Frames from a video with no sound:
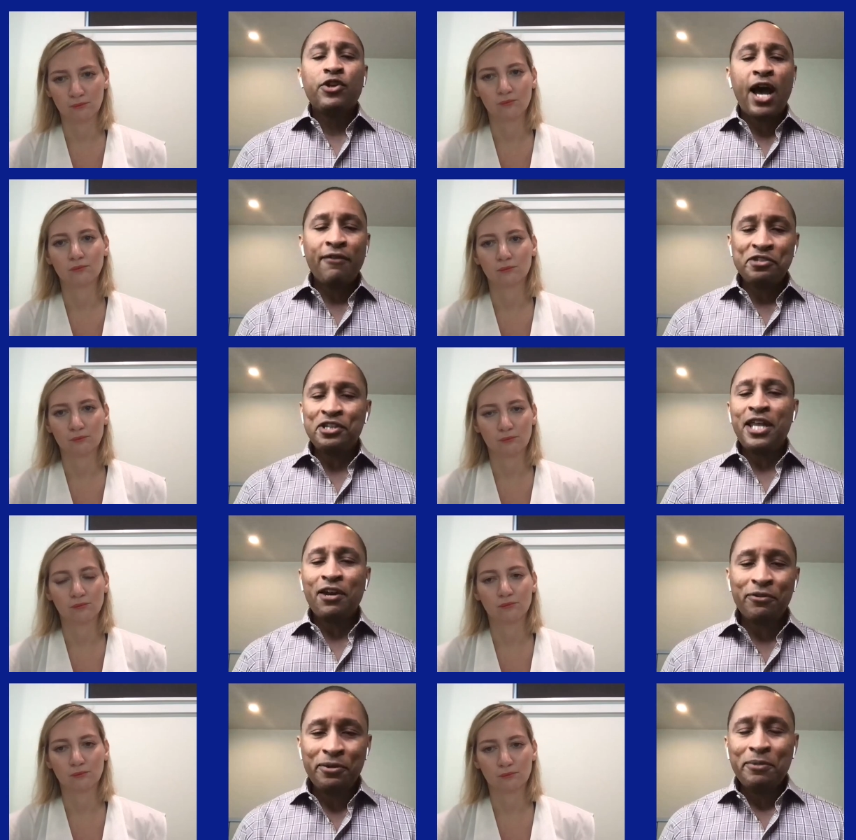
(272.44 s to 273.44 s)
Speaker 1: You know, obviously
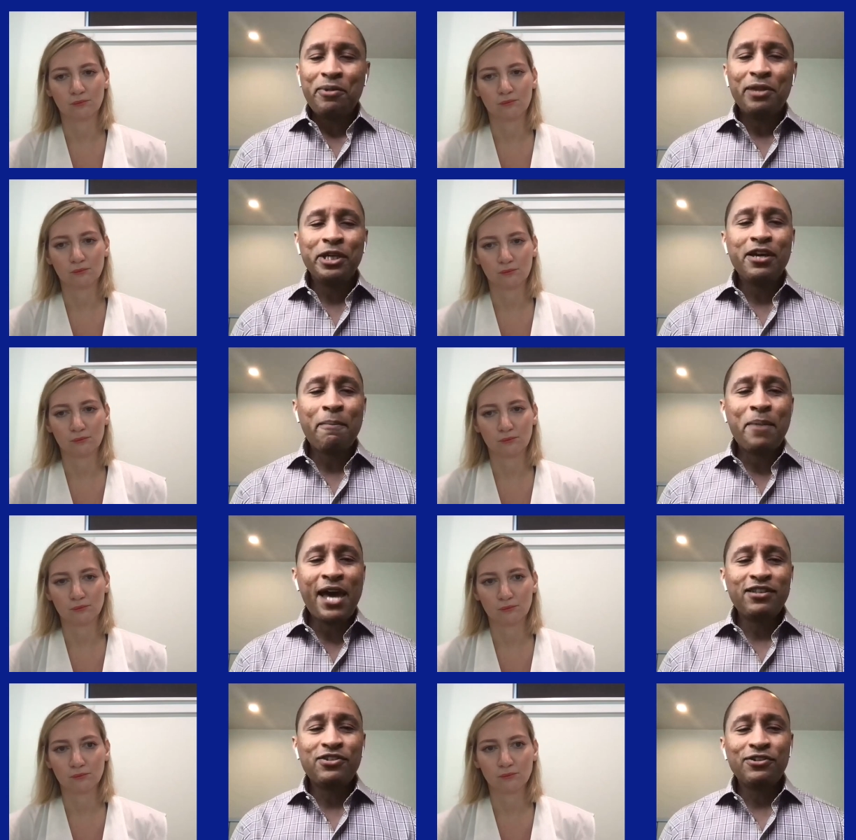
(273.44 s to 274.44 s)
that'll probably come
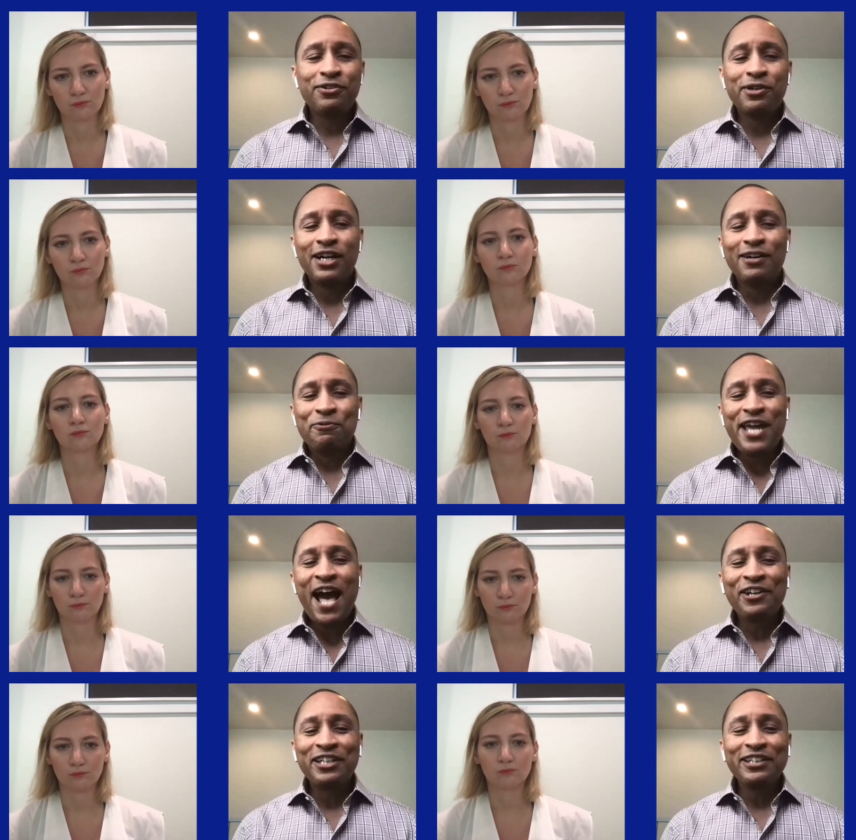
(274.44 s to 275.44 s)
back to
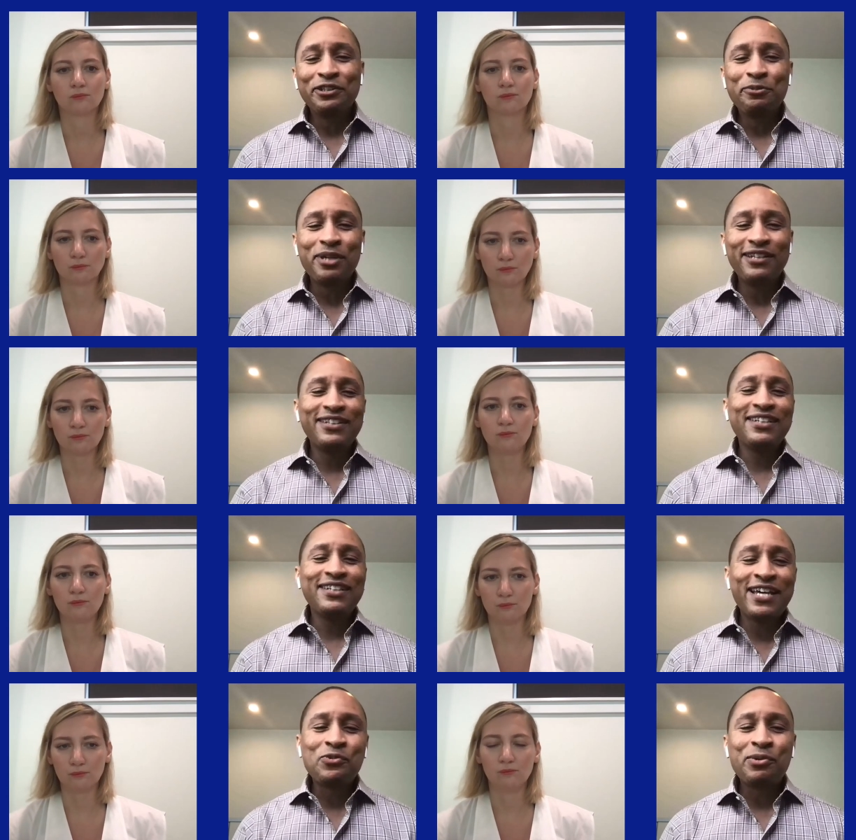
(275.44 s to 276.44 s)
reality a little bit
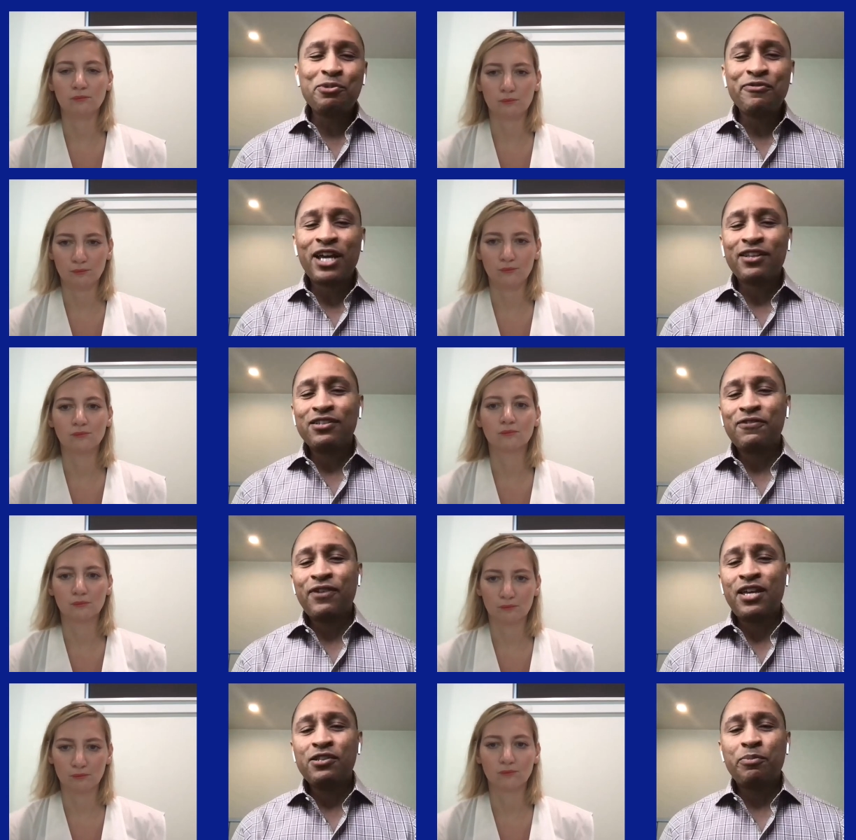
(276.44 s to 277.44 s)
as we move out of this
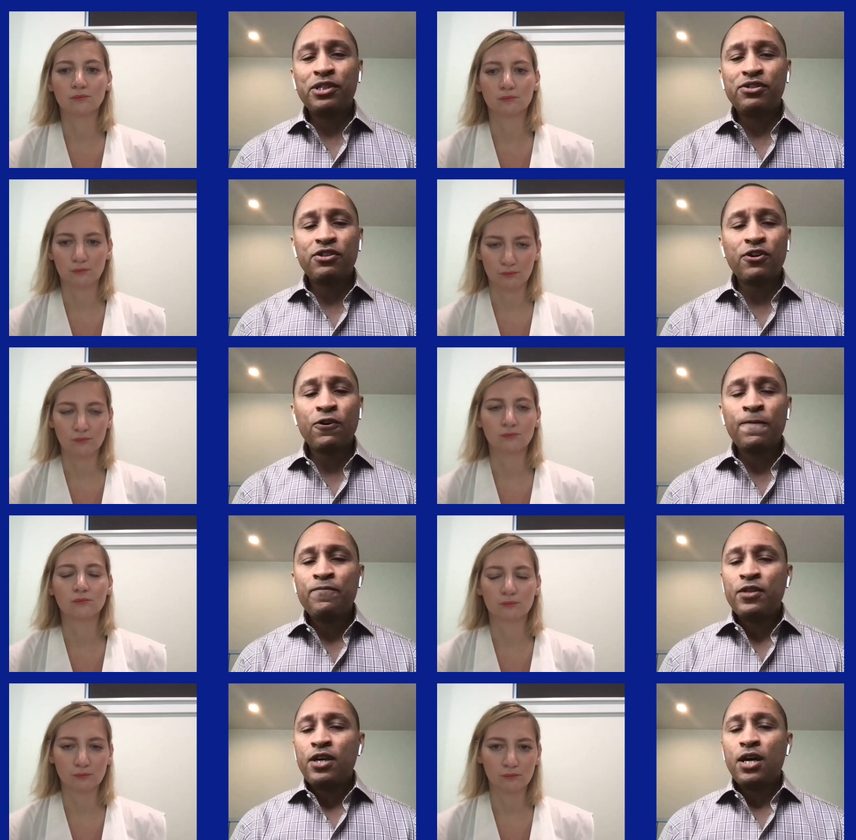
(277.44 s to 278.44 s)
phase, but still
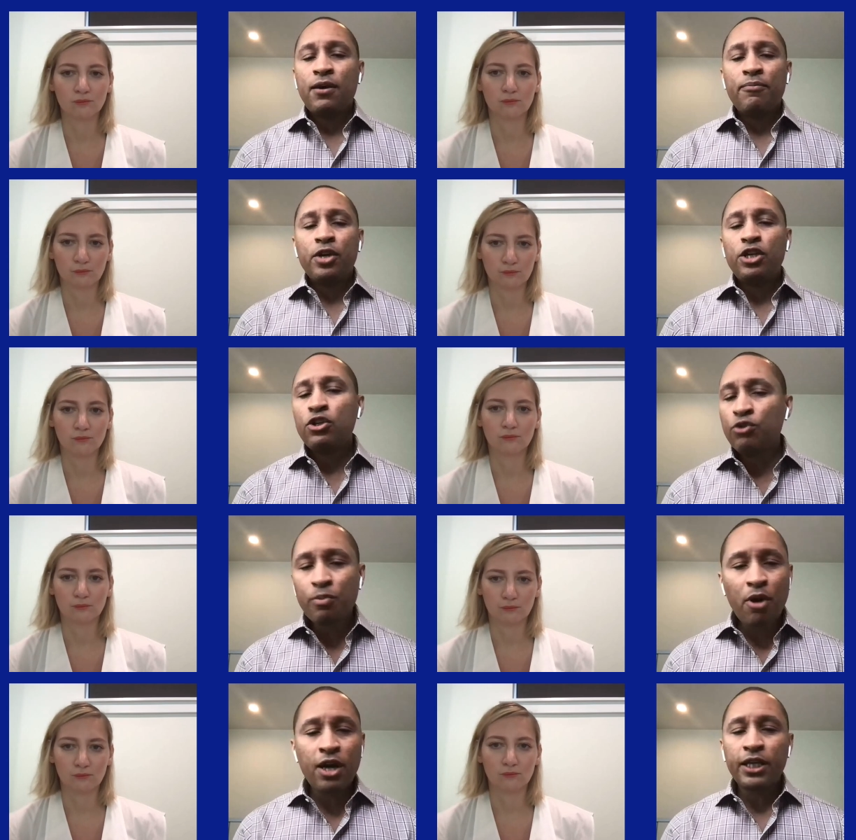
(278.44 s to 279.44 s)

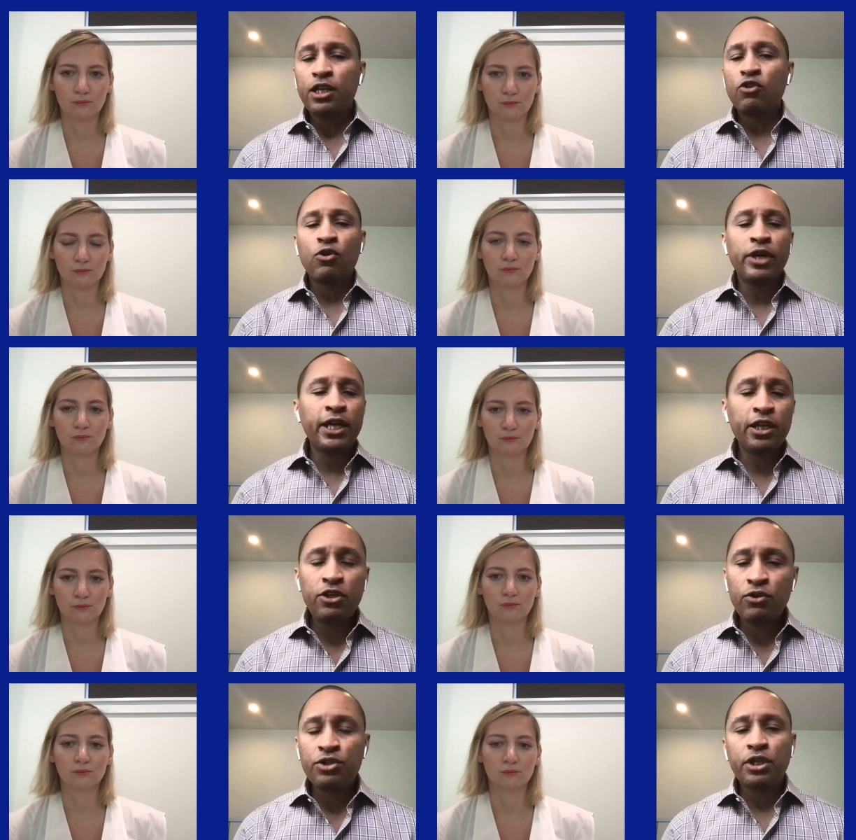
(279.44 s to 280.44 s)
huge market growing at a
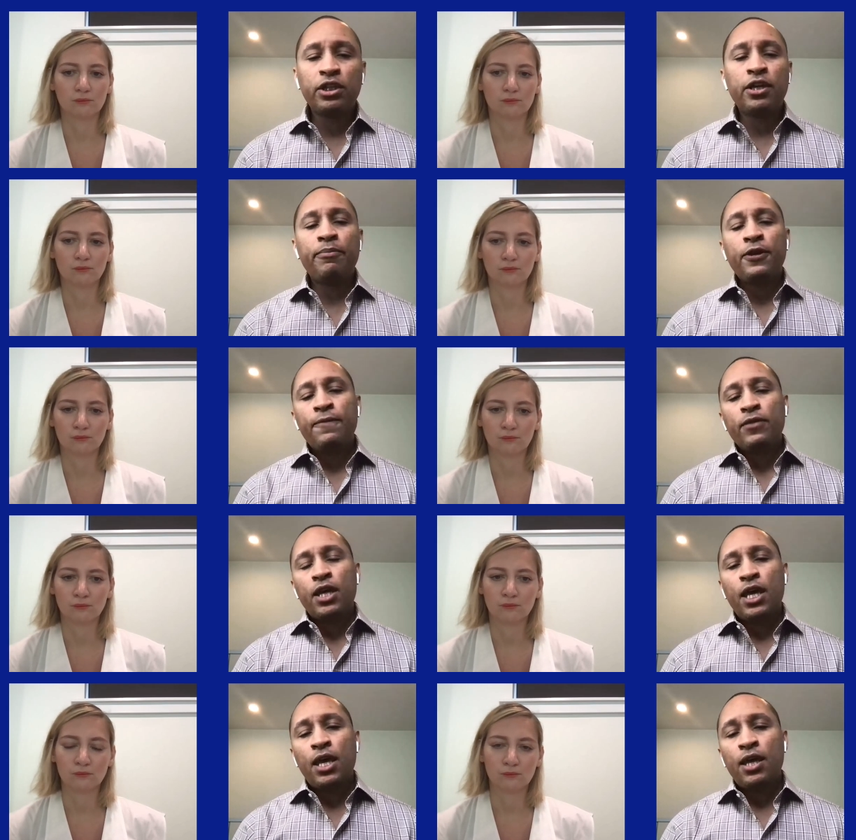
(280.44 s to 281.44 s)
huge clip.
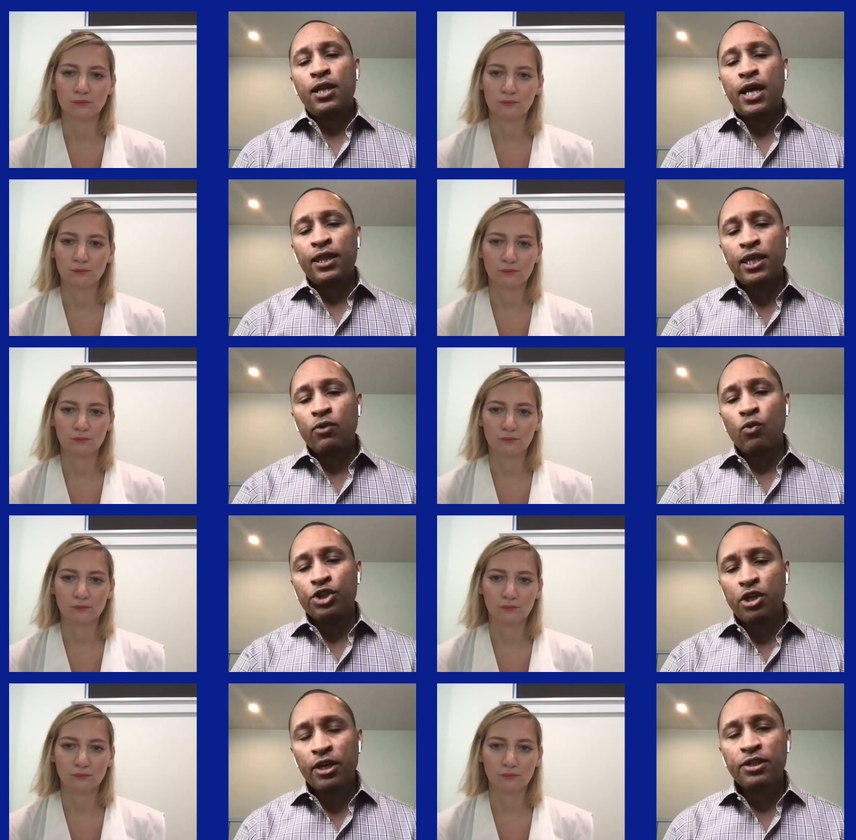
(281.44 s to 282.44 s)
And I think
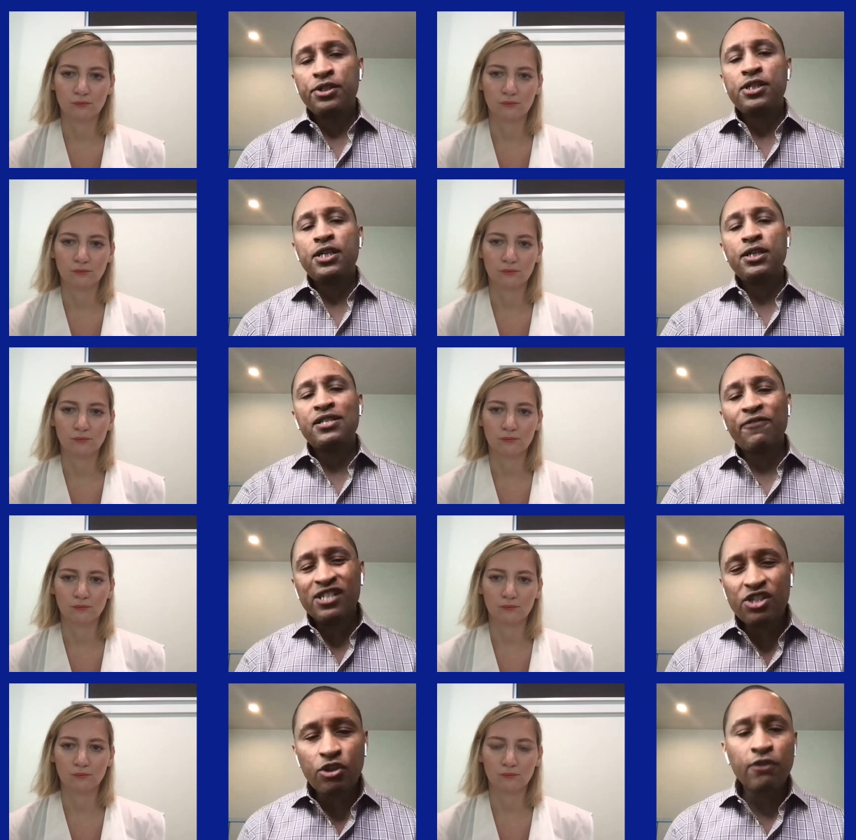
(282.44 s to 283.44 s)
we're starting to see
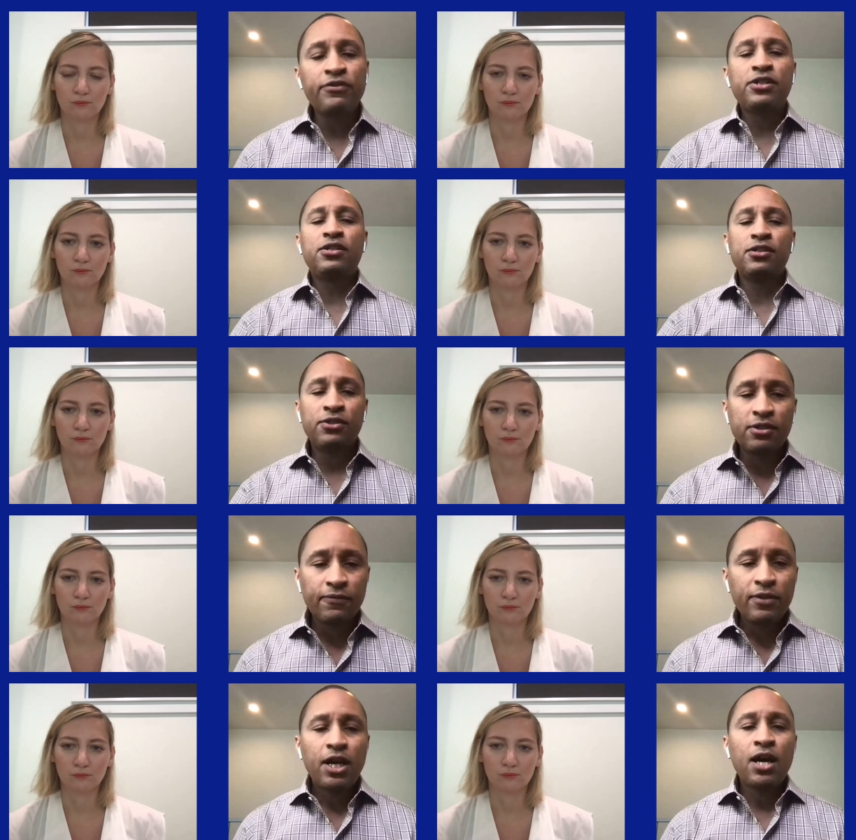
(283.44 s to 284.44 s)
different services